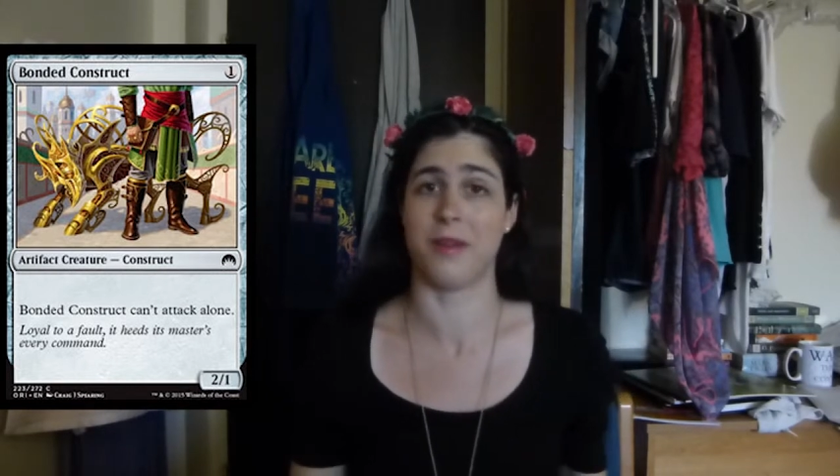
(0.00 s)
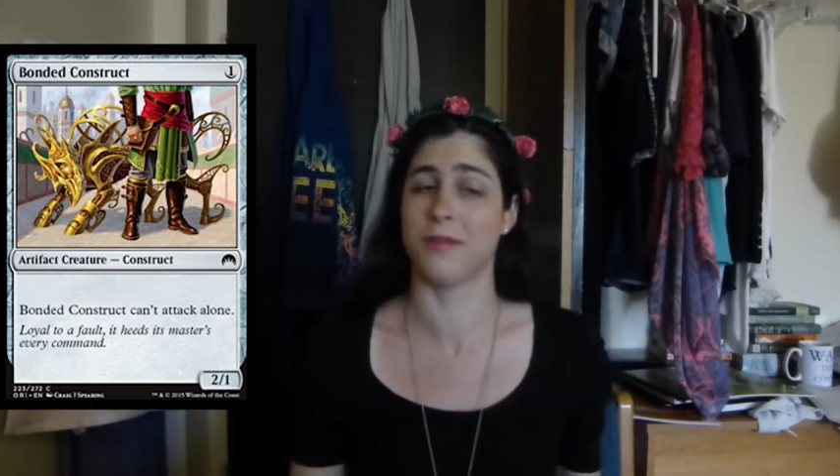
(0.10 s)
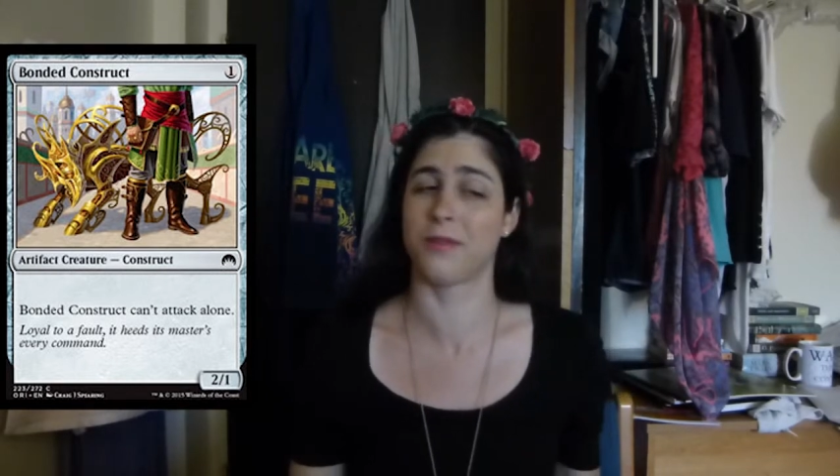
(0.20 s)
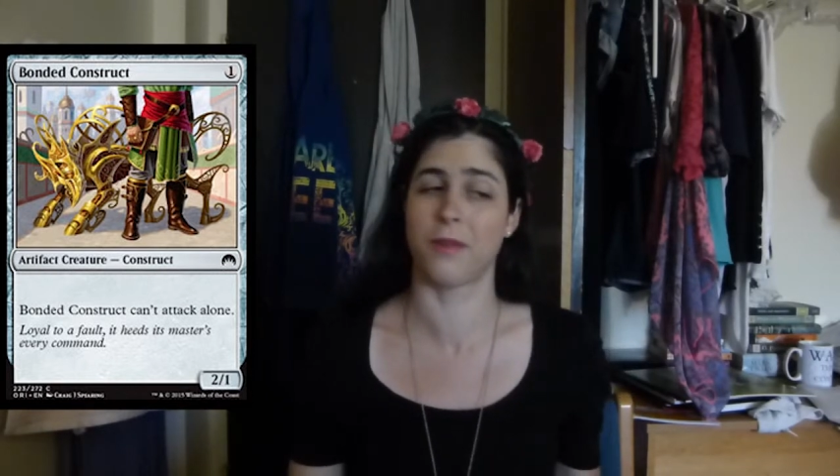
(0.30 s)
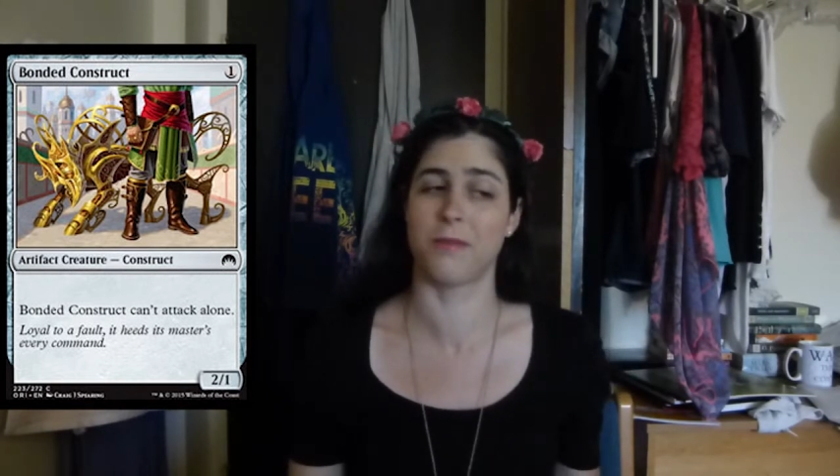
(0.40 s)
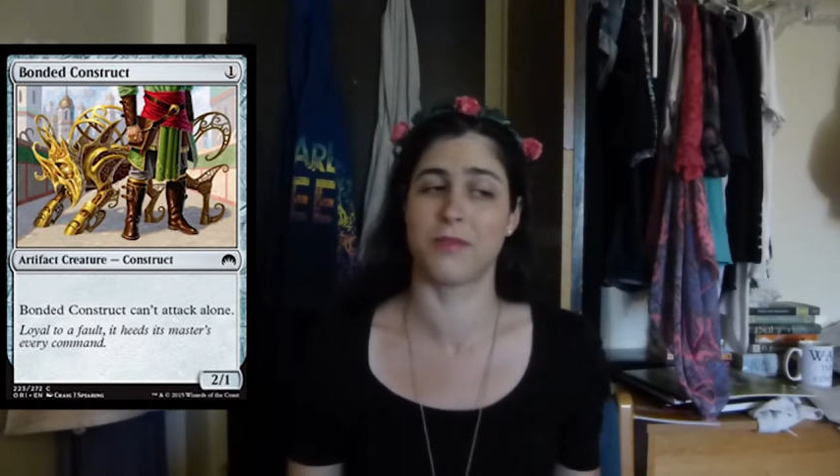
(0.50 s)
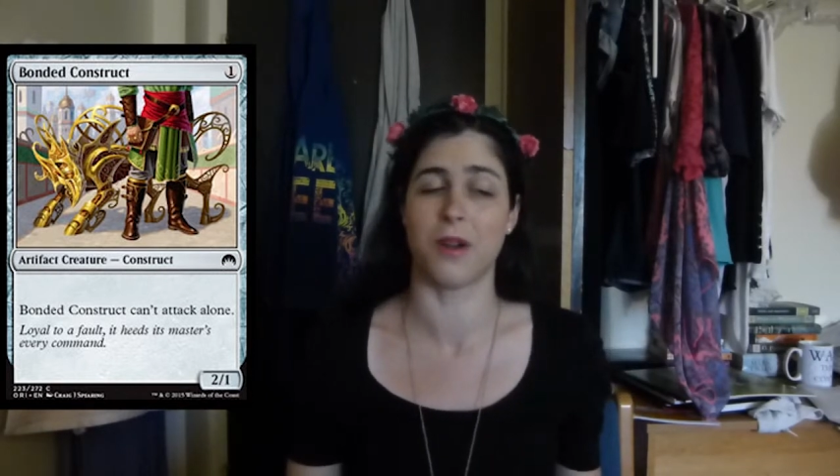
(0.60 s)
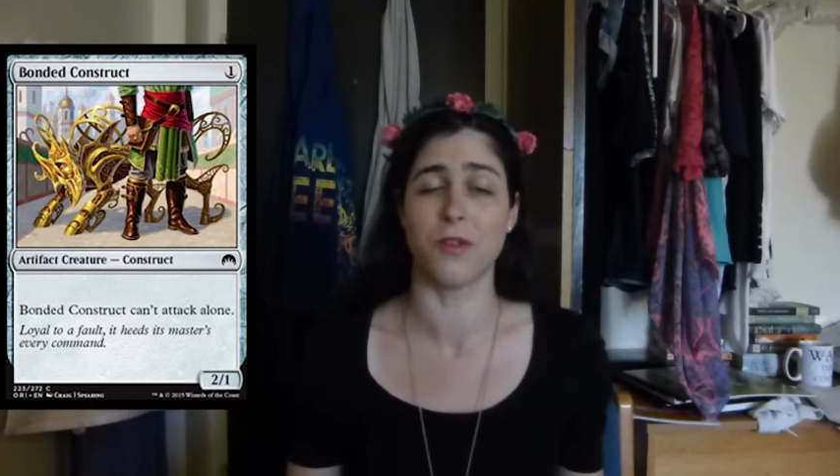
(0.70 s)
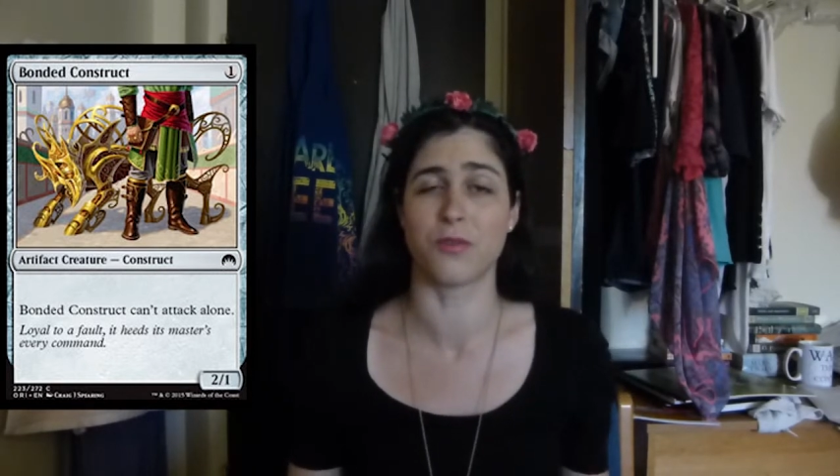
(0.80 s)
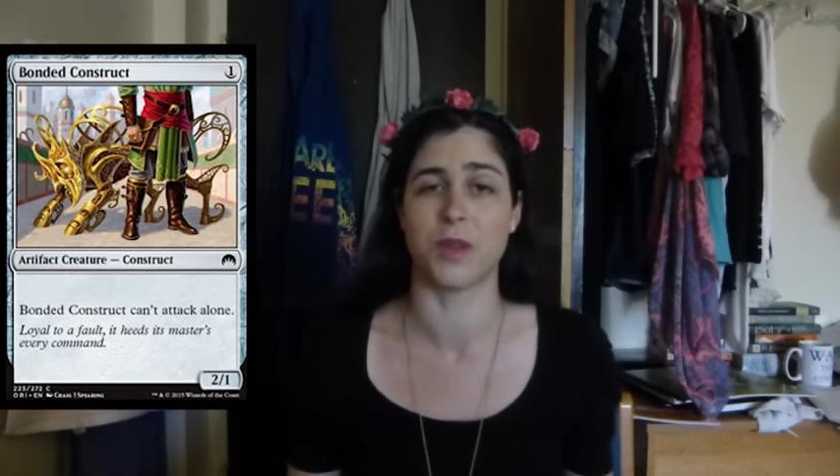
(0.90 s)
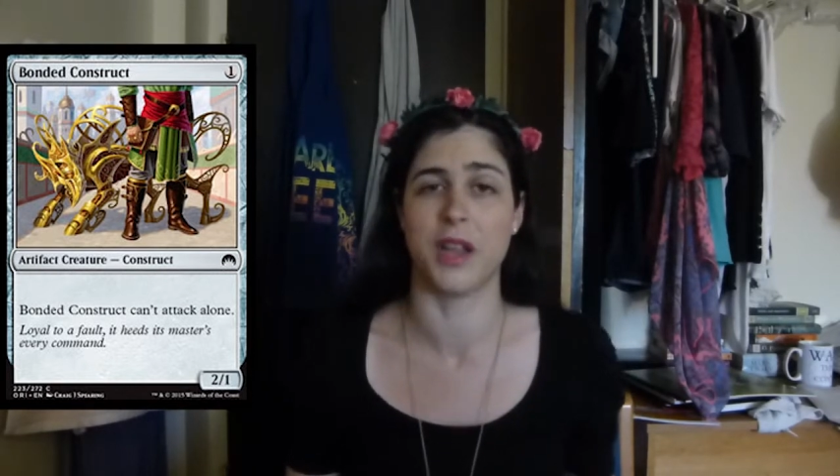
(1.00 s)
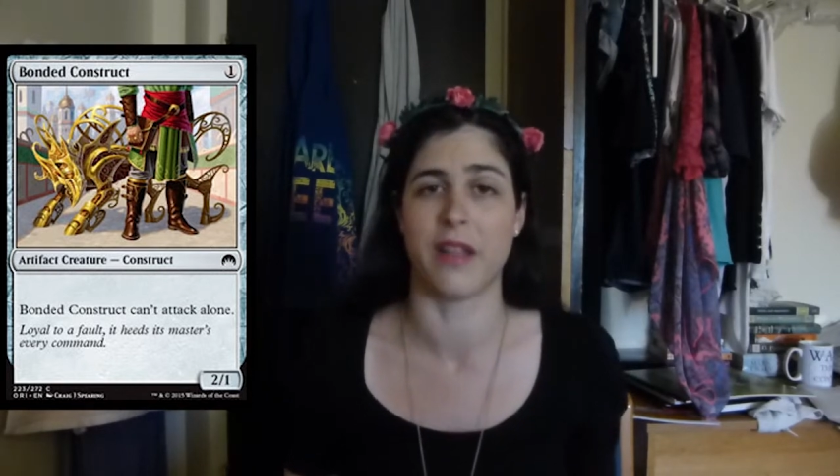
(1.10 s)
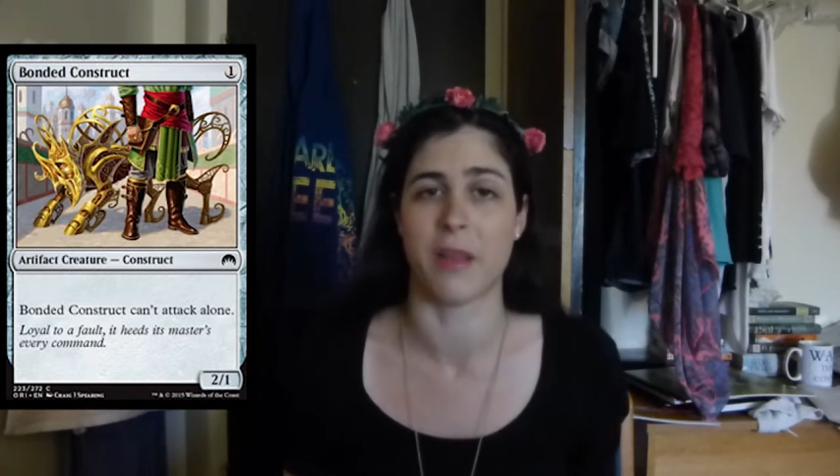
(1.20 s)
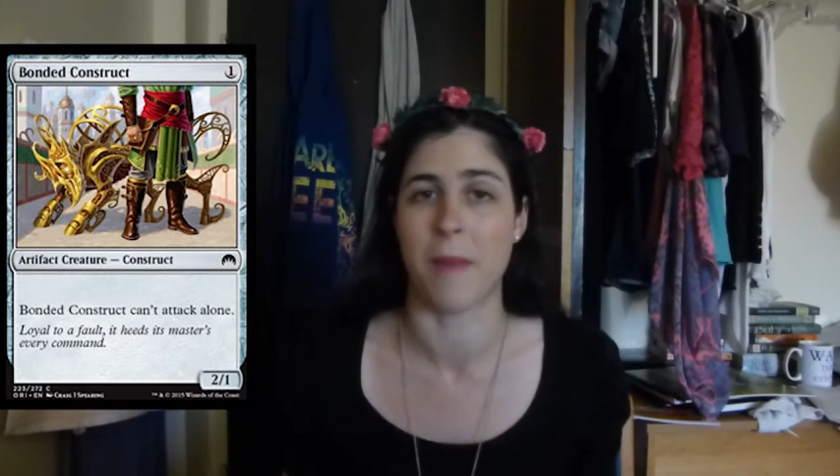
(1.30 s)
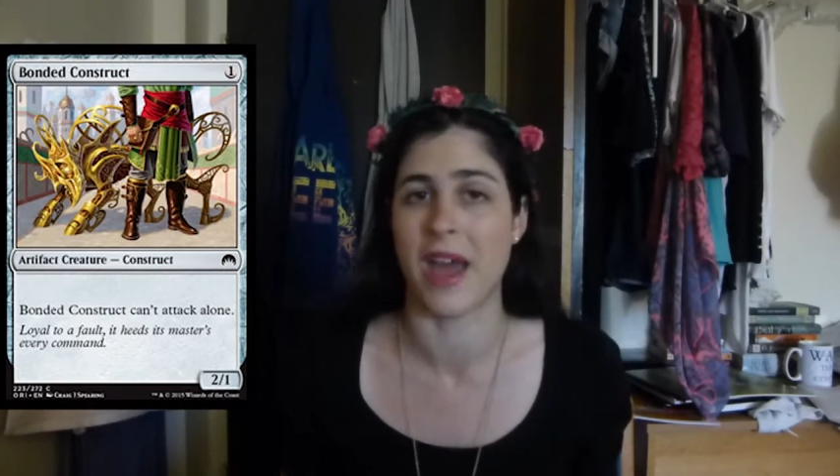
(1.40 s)
and I was like, this card's really
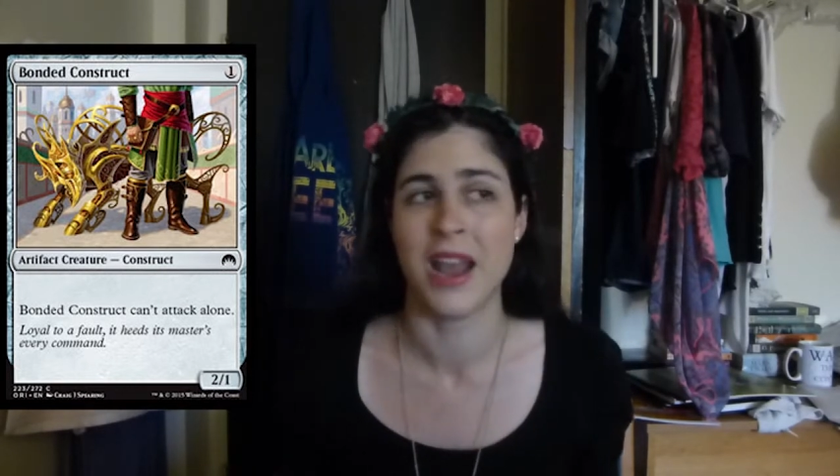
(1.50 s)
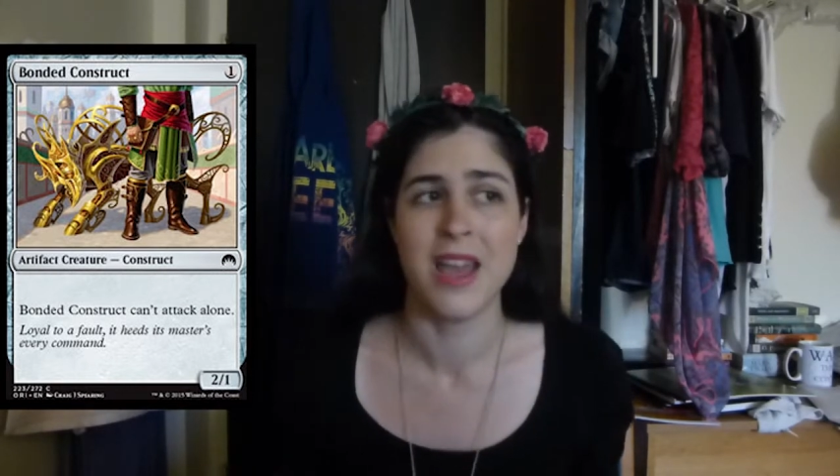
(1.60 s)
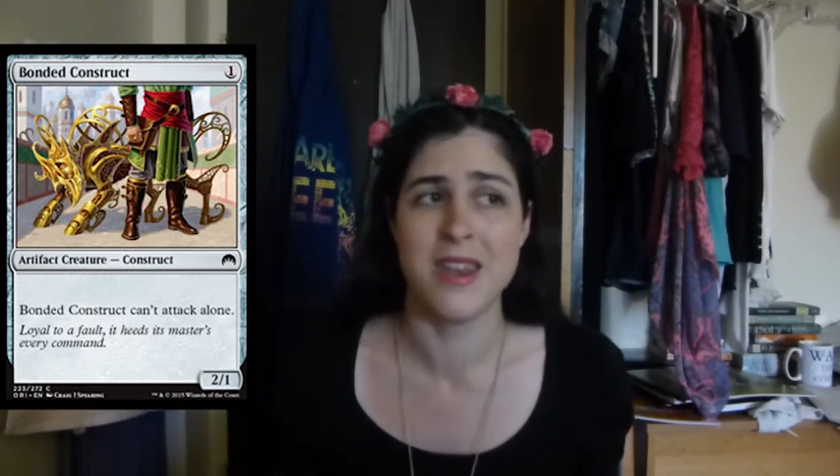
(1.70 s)
not that bad.